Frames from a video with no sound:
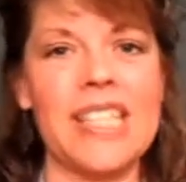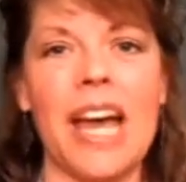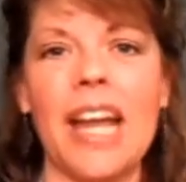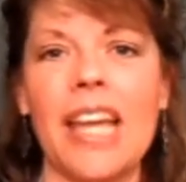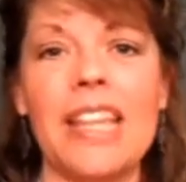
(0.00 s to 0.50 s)

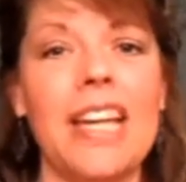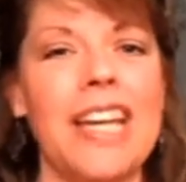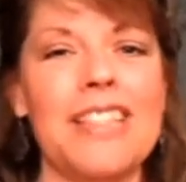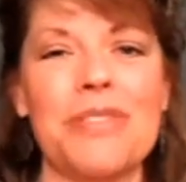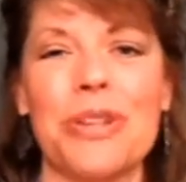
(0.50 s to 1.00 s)
that I think
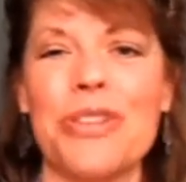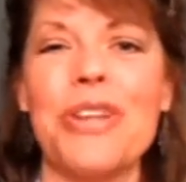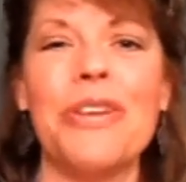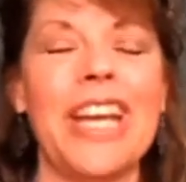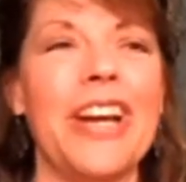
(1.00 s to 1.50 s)
it's worth
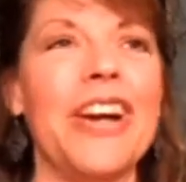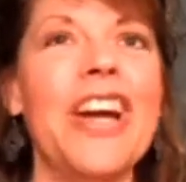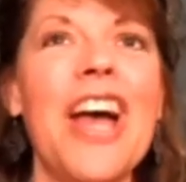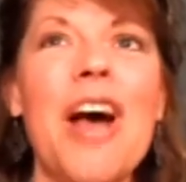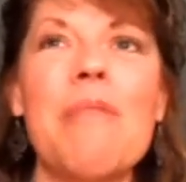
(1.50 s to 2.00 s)
noting here.